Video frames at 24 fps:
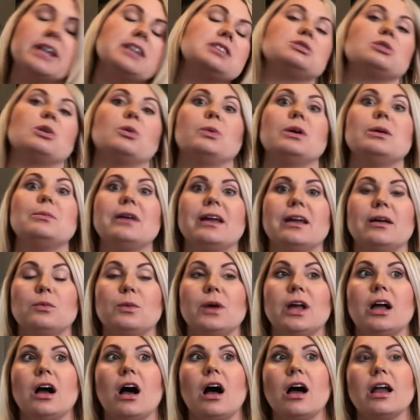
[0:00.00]
So we
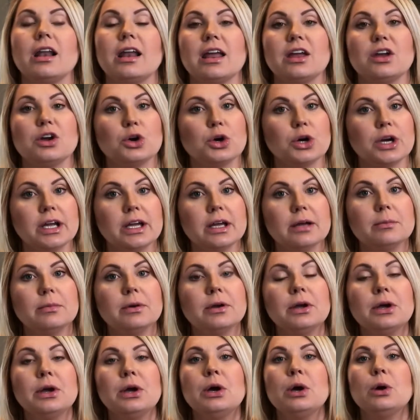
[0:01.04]
got a crib,
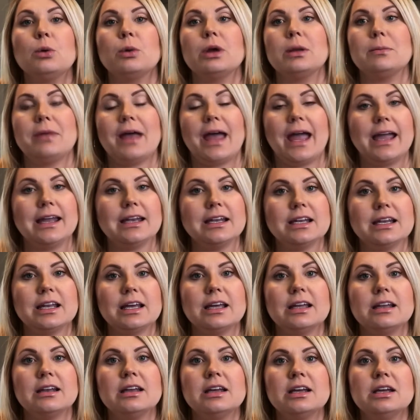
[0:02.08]
we painted
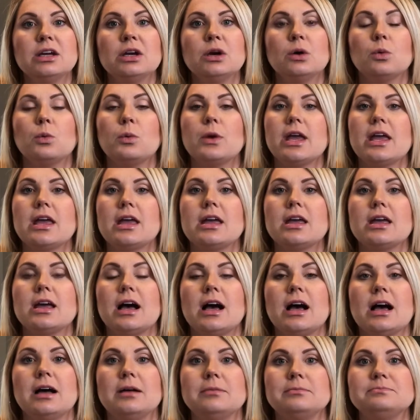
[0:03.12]
it,
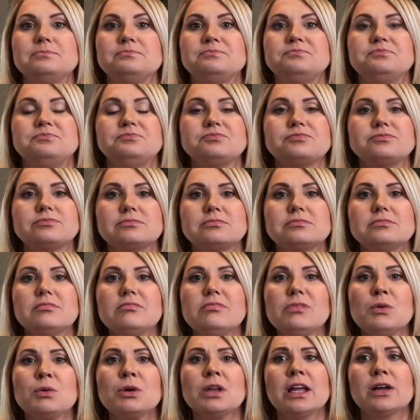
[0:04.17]

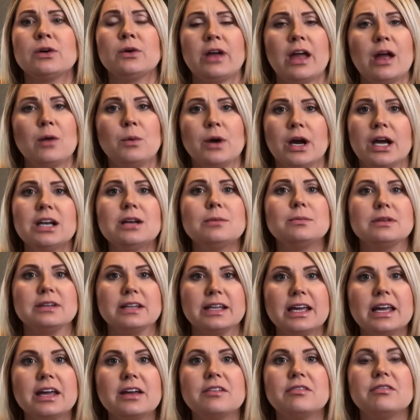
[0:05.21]
we're like, okay, we're gonna
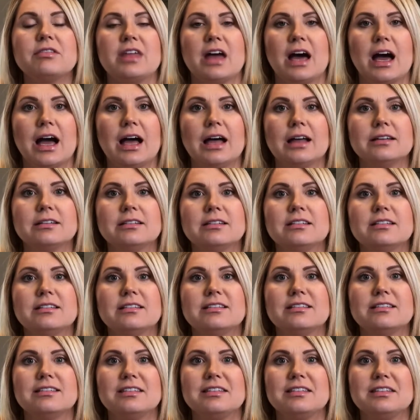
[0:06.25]
believe that,
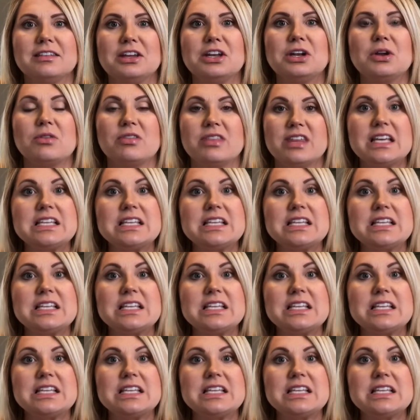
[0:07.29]
this